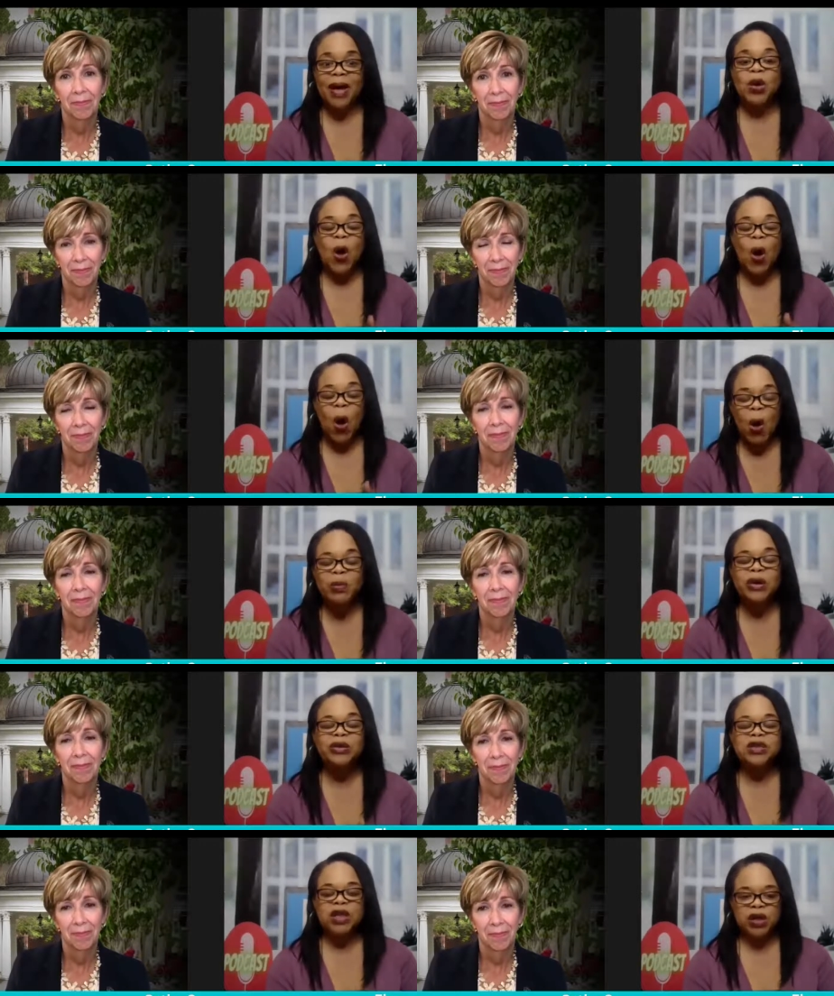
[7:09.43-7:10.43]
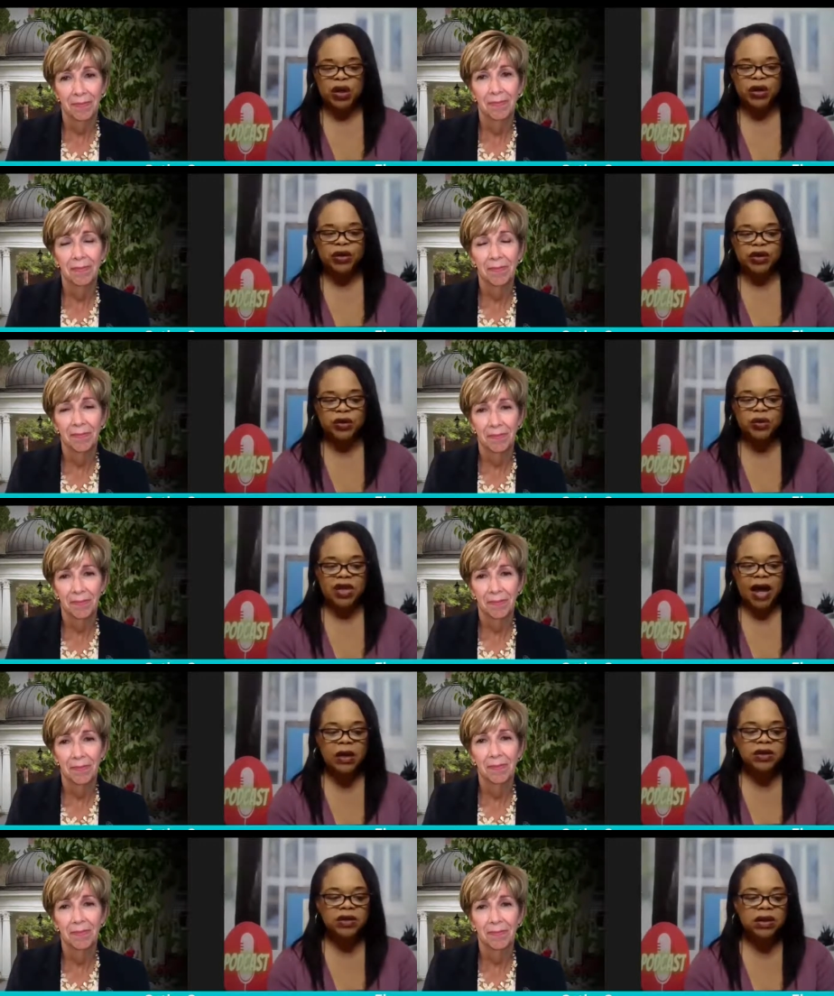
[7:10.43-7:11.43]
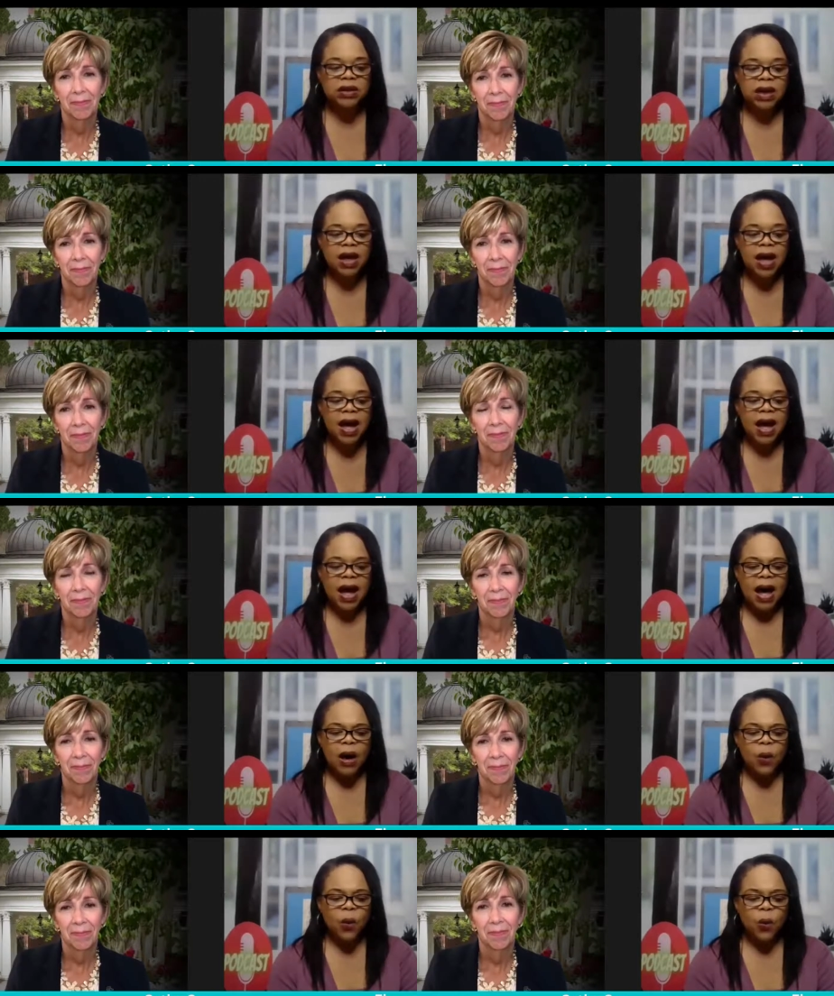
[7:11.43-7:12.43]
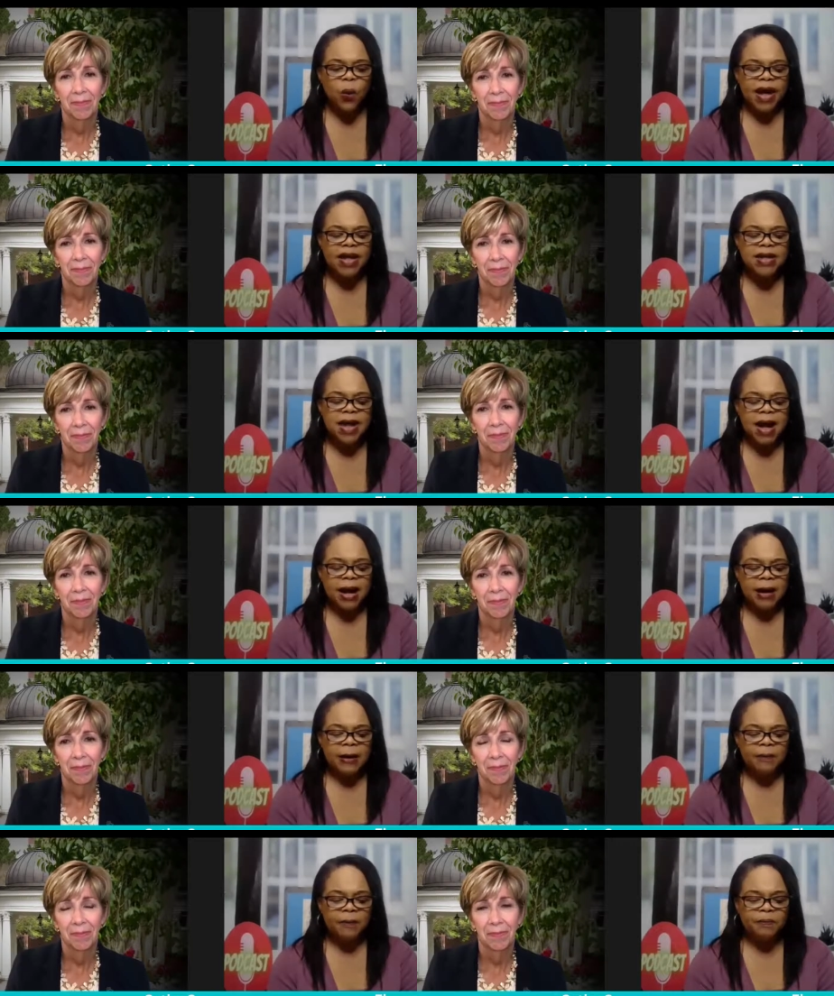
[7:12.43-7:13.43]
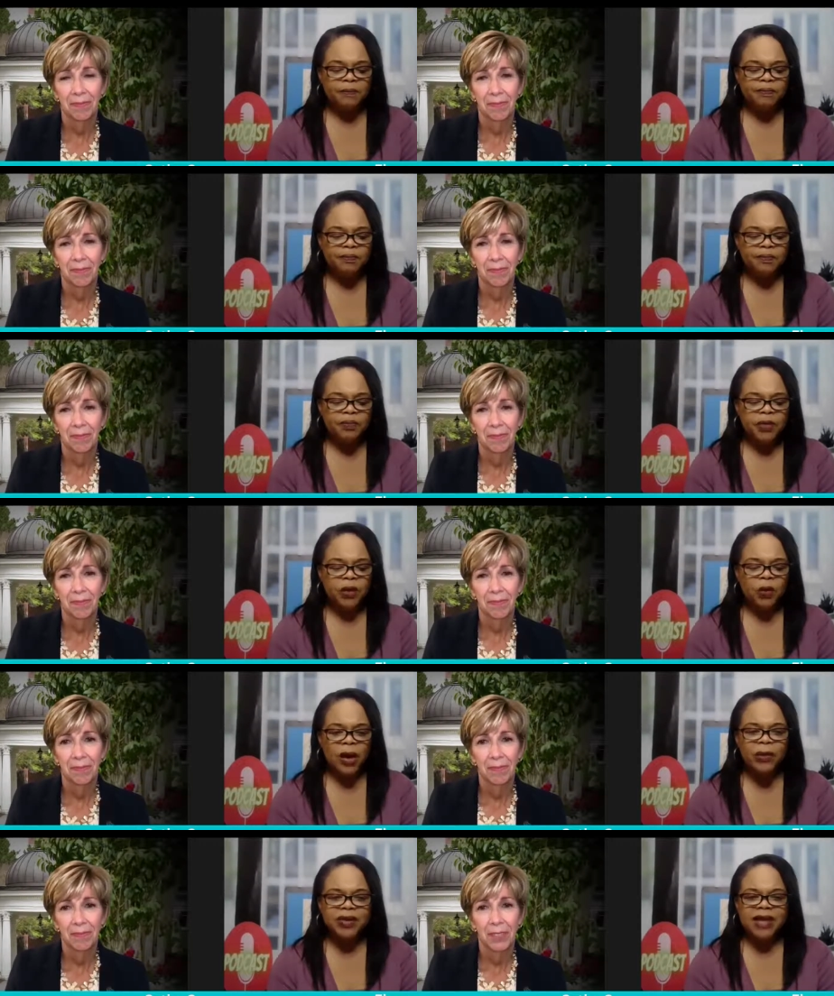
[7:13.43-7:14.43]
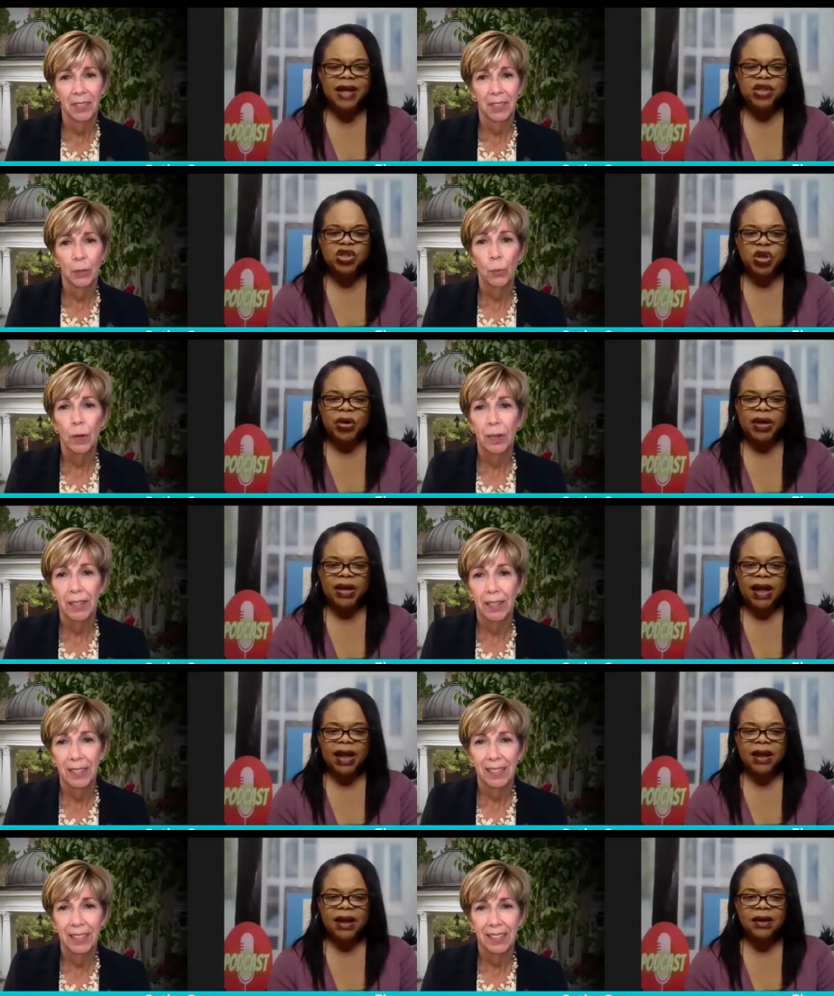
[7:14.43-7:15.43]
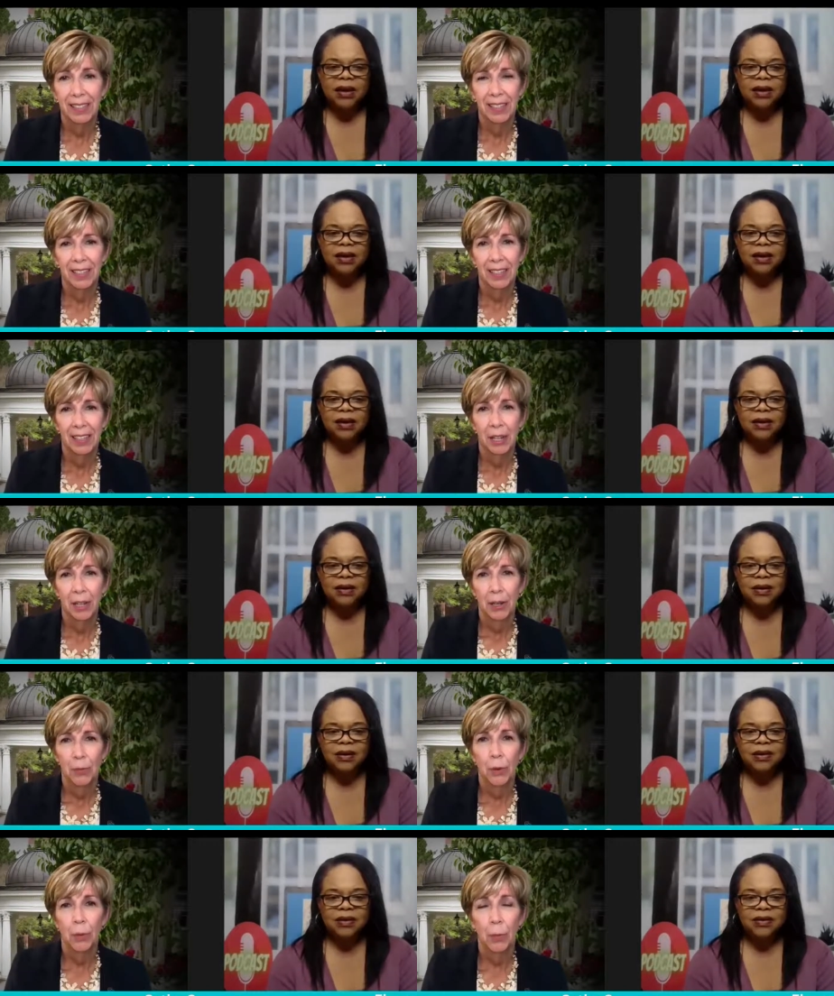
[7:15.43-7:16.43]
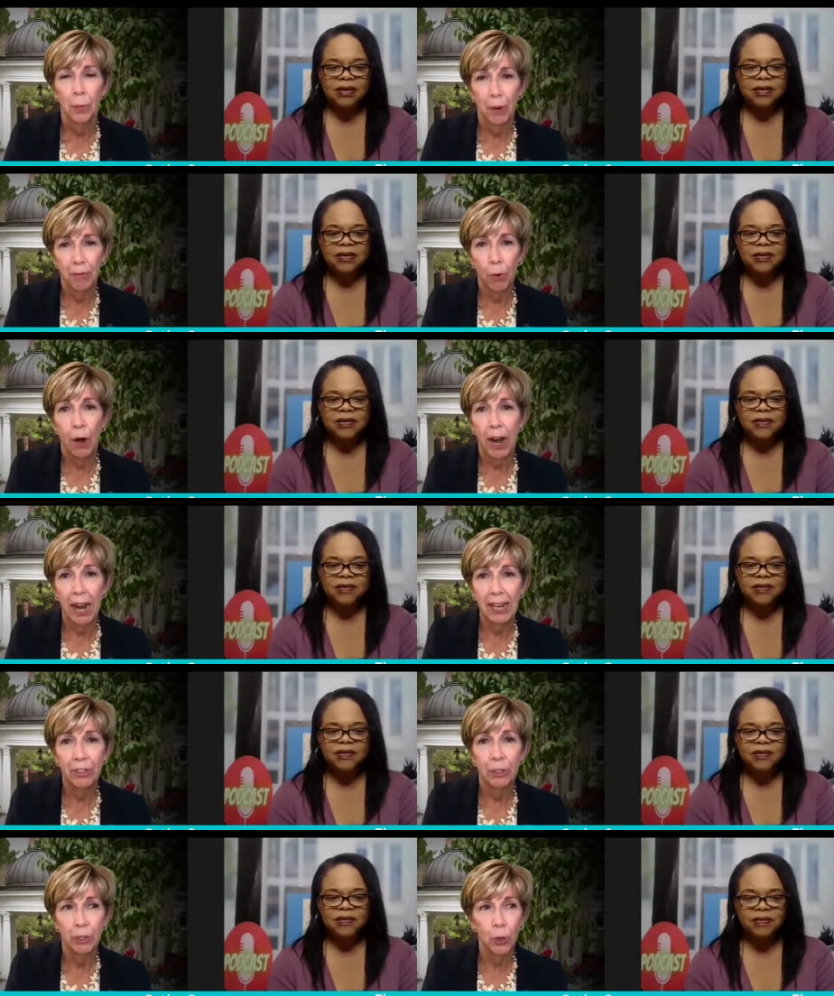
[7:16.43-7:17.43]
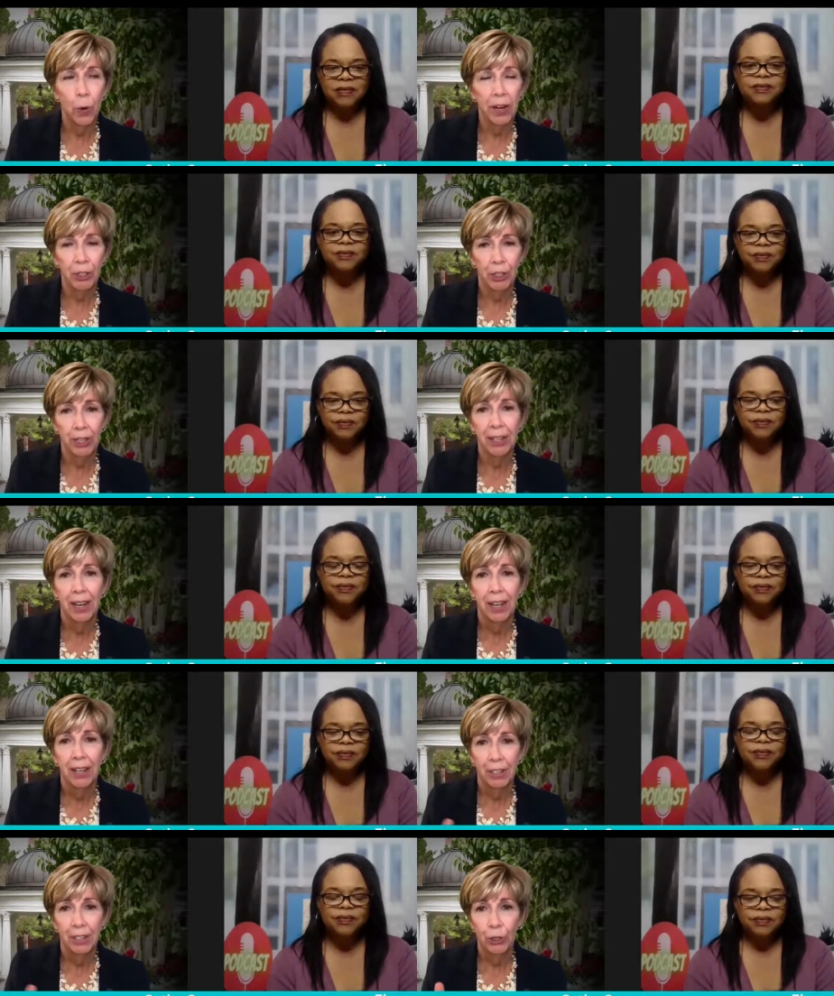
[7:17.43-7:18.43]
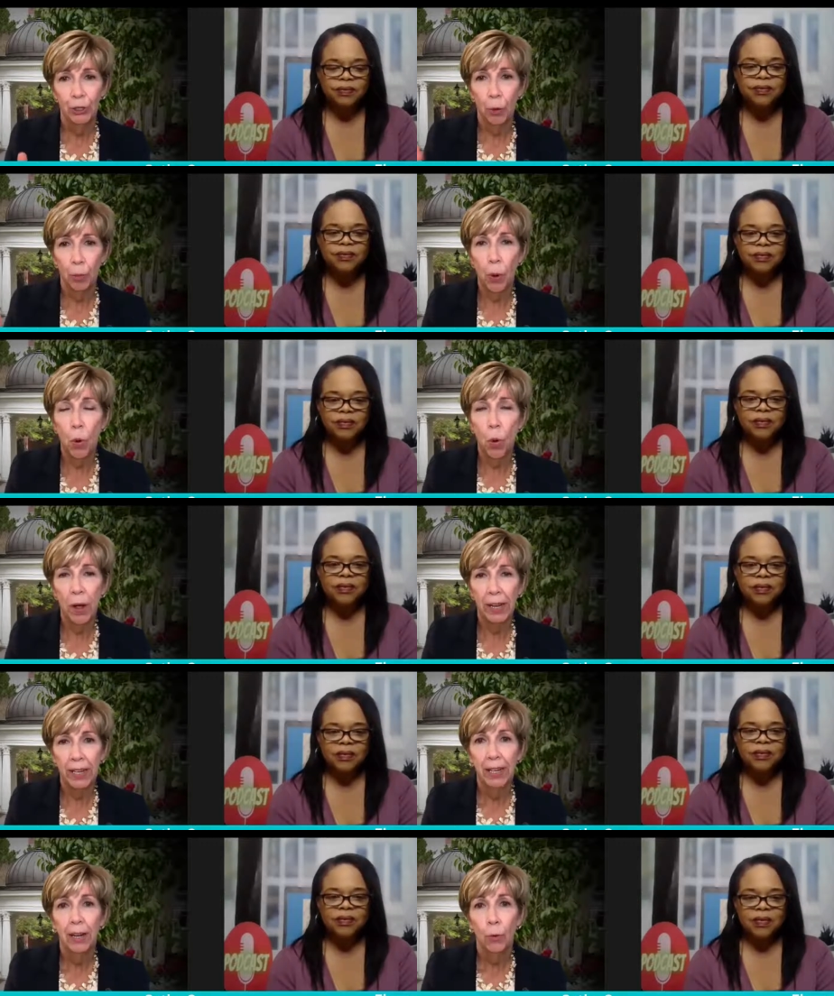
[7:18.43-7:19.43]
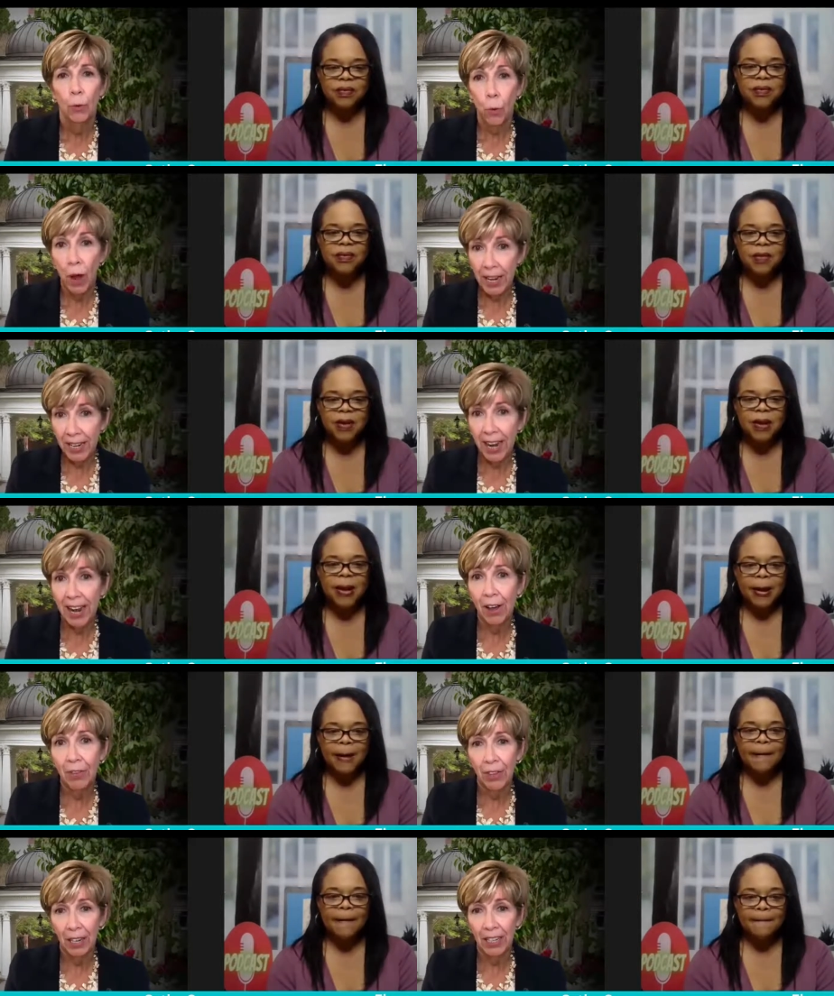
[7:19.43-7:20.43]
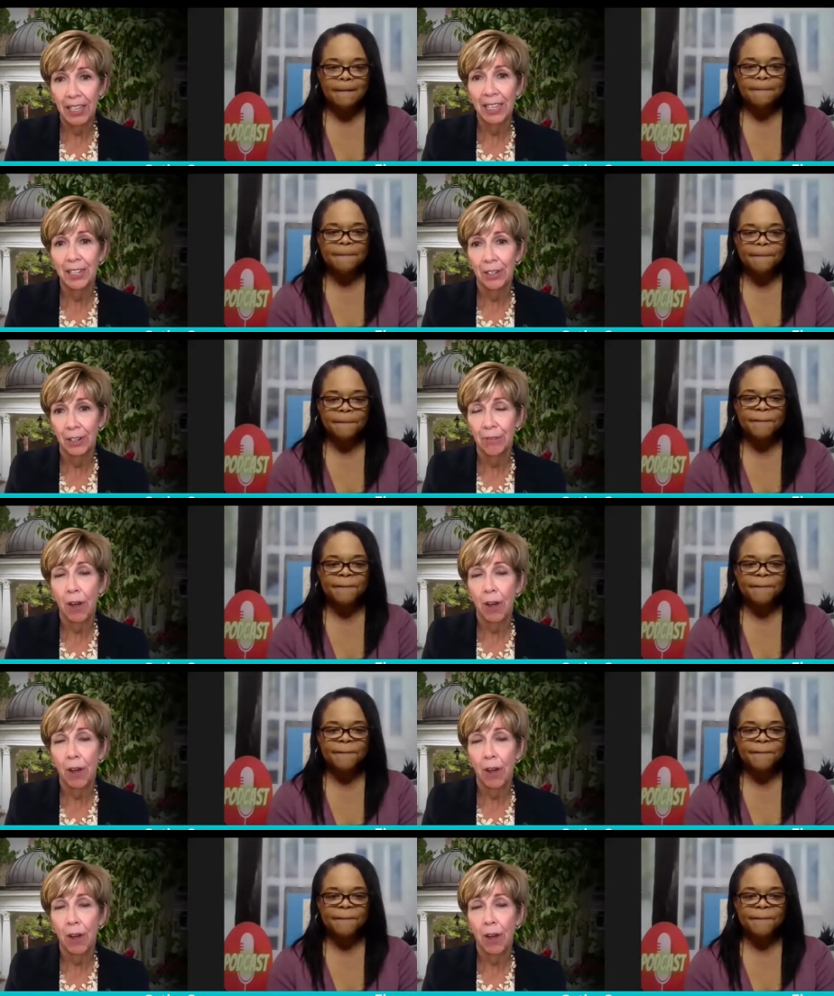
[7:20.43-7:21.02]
Speaker 1: about almost the year 2000. What um what was that well, journey
Speaker 2: like? Well, before I answer the question to your point, run down the list of